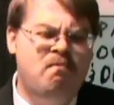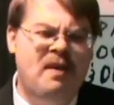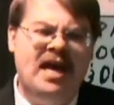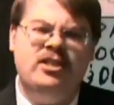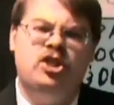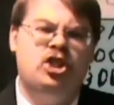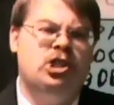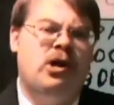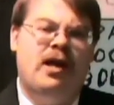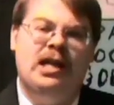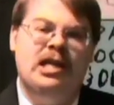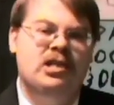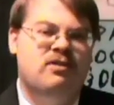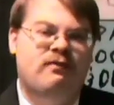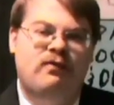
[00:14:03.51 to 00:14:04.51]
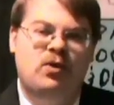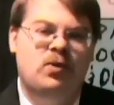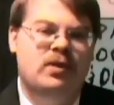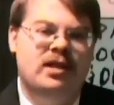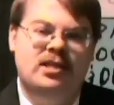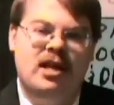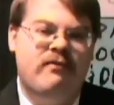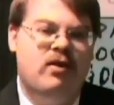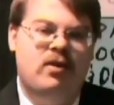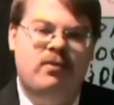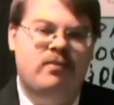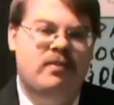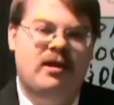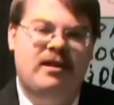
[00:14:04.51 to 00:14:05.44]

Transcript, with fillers: best Chinese food that's ever